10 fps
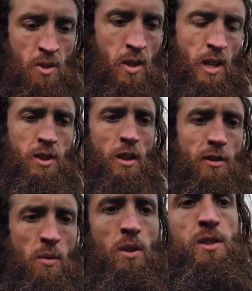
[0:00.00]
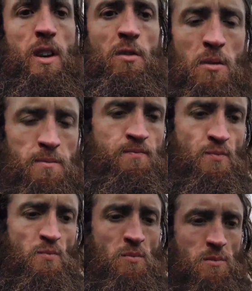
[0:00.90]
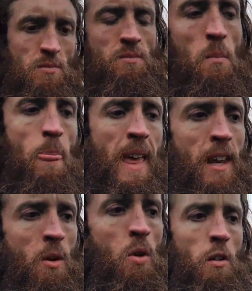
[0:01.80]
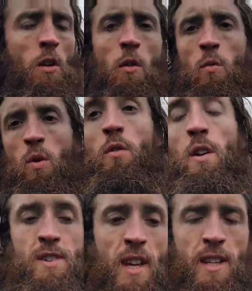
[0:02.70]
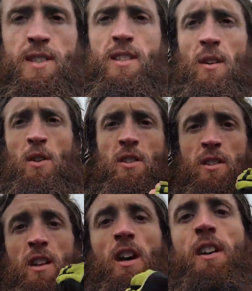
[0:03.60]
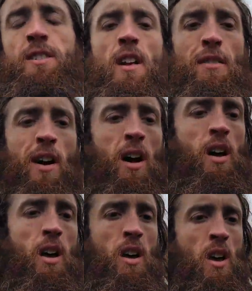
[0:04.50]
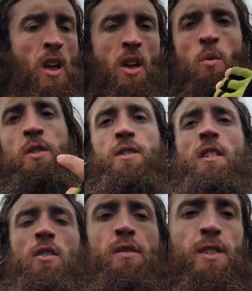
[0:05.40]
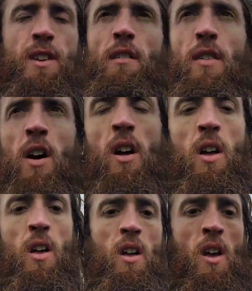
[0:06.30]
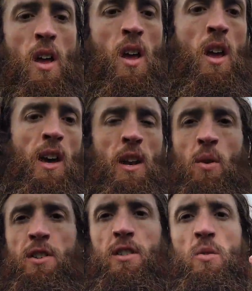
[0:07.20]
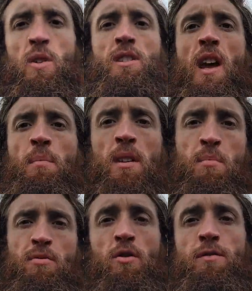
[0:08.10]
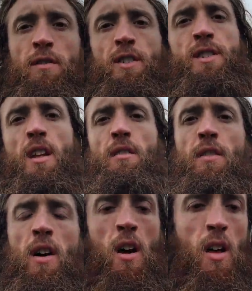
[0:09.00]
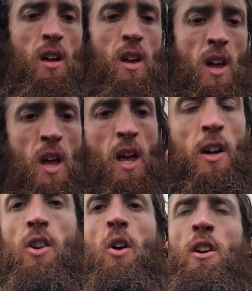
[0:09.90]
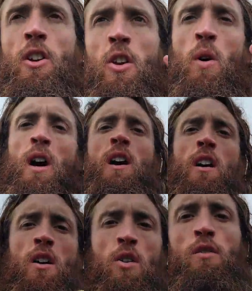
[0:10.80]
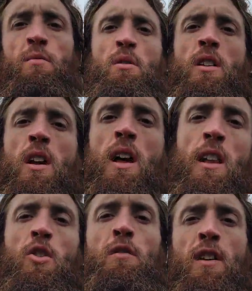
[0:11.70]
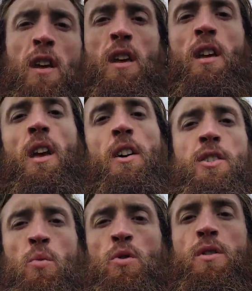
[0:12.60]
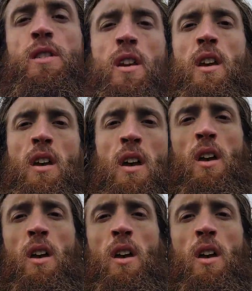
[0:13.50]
So that's all I really want to say, everyone. And what I, what I want to say is, I want you to like yourself. I want you to love yourself. And I want you to accept and approve of yourself. And know that you are lovable and loving and you're worthy.